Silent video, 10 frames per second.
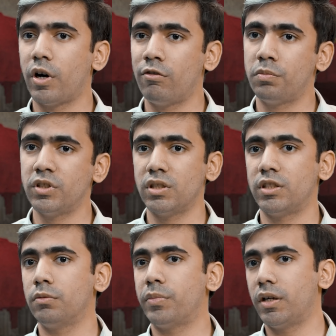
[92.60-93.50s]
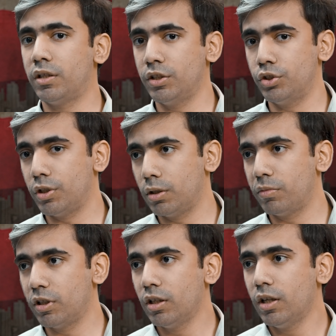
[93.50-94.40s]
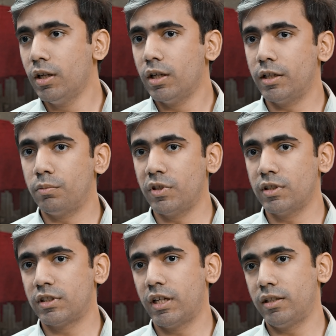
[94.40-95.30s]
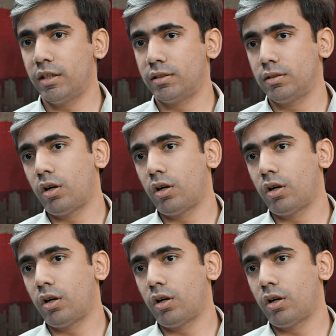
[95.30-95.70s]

power purchasing parity GDP, it means that that